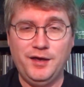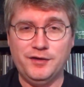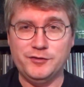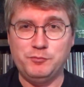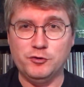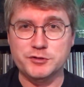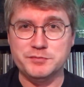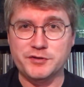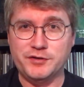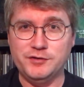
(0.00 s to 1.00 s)
at the
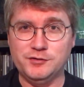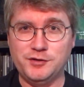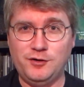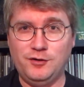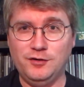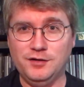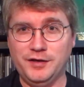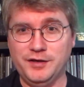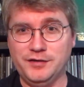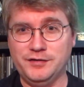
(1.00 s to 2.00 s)
Portsmouth Guildhall,
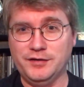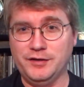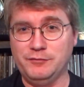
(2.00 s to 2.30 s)
and